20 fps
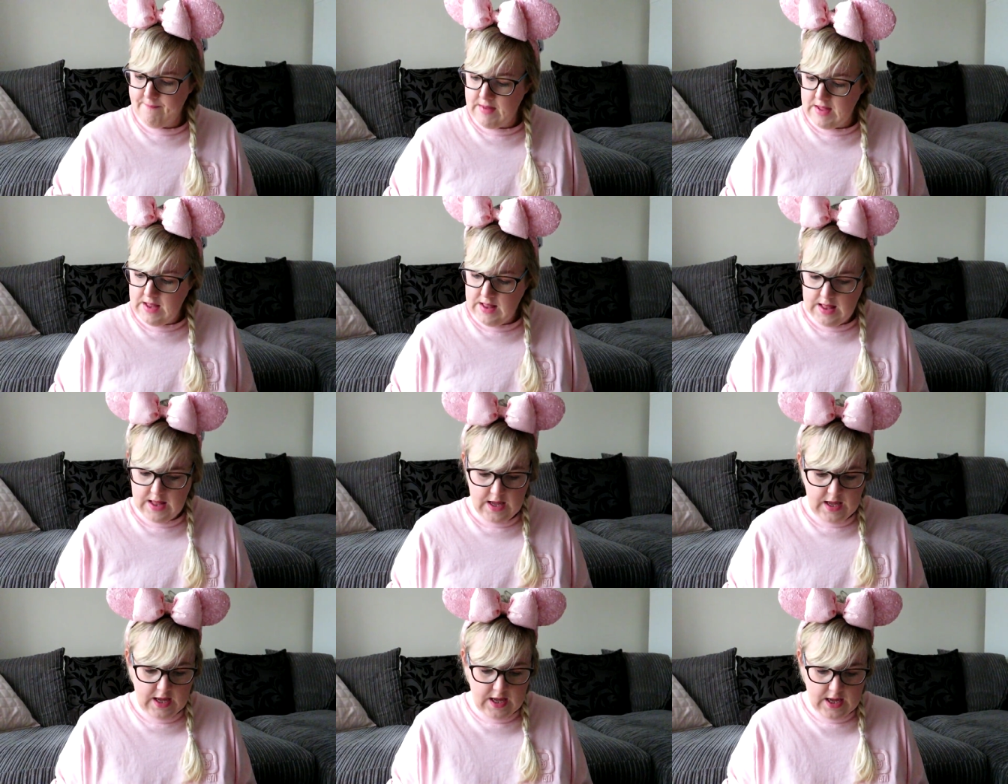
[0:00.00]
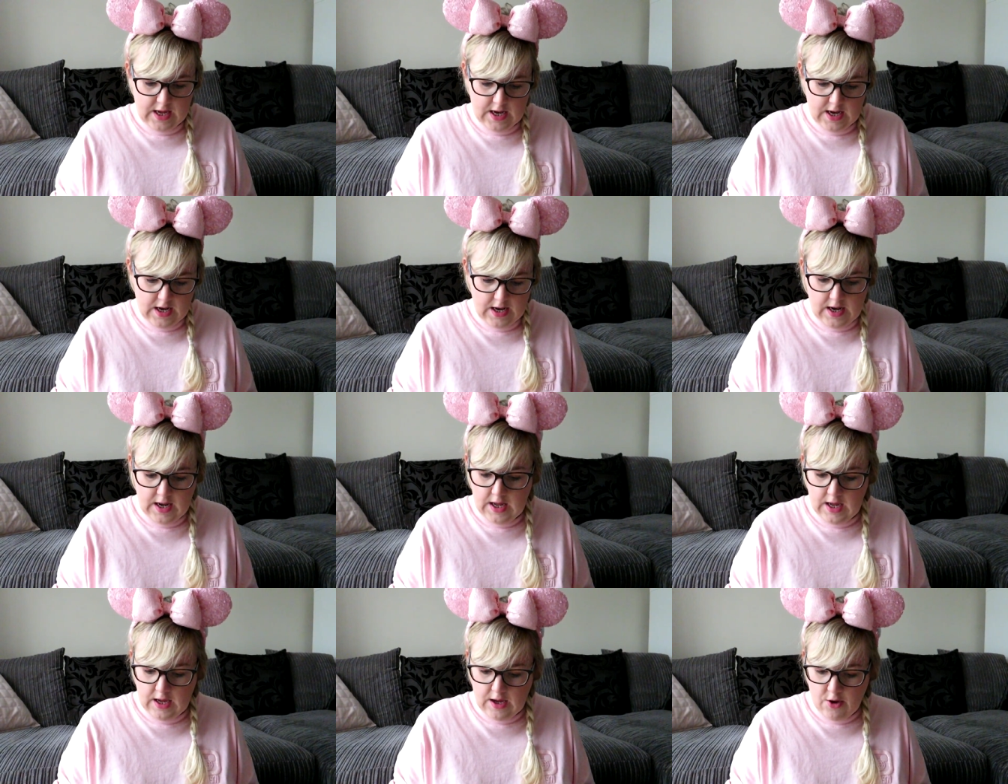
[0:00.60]
And
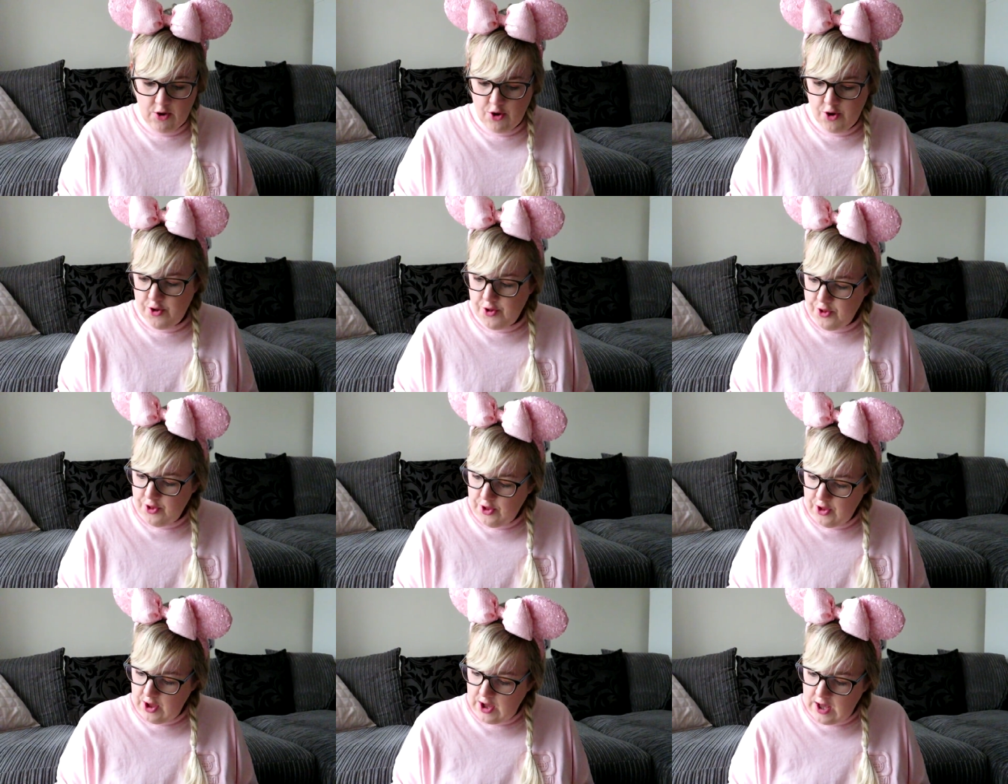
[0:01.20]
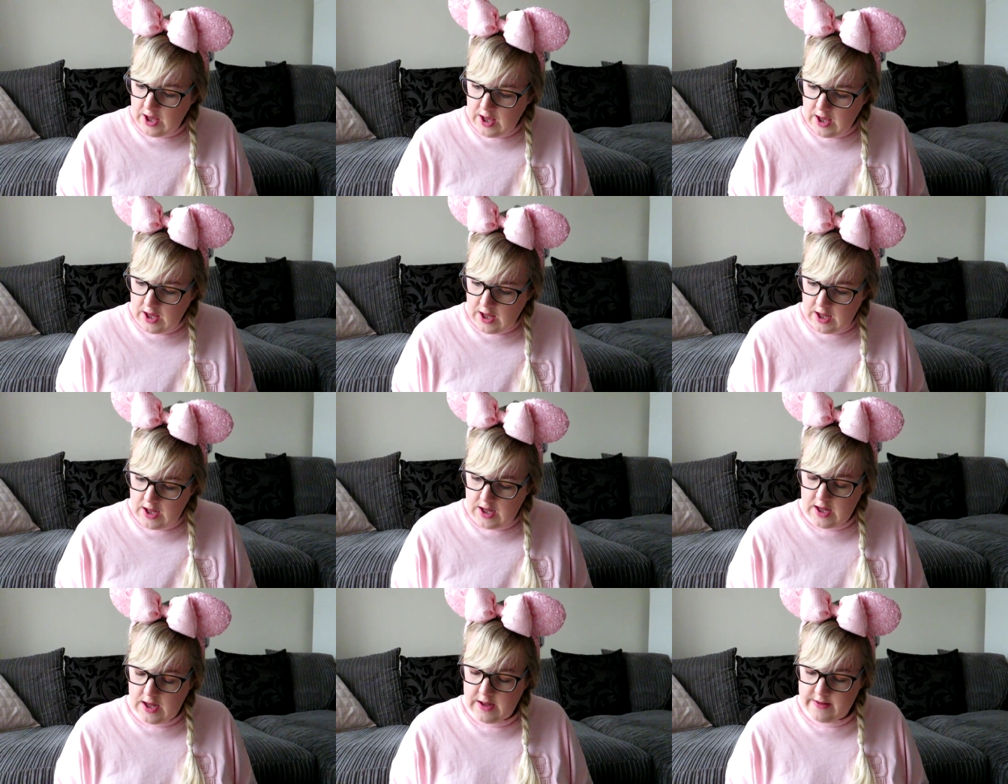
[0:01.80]
then he got
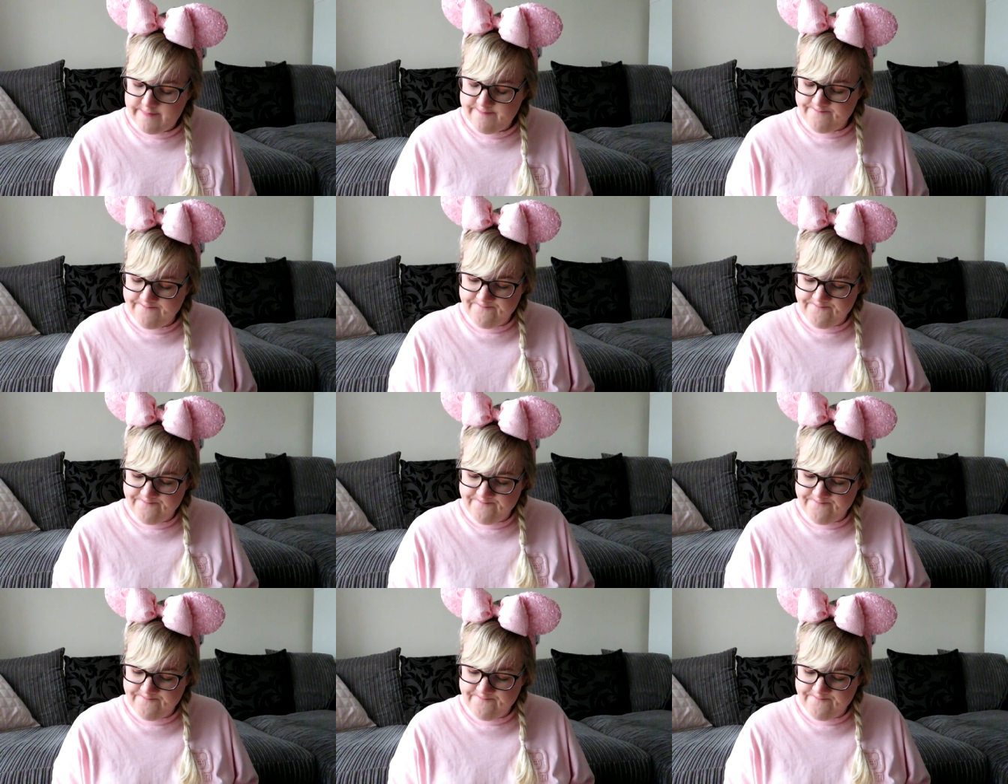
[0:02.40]
the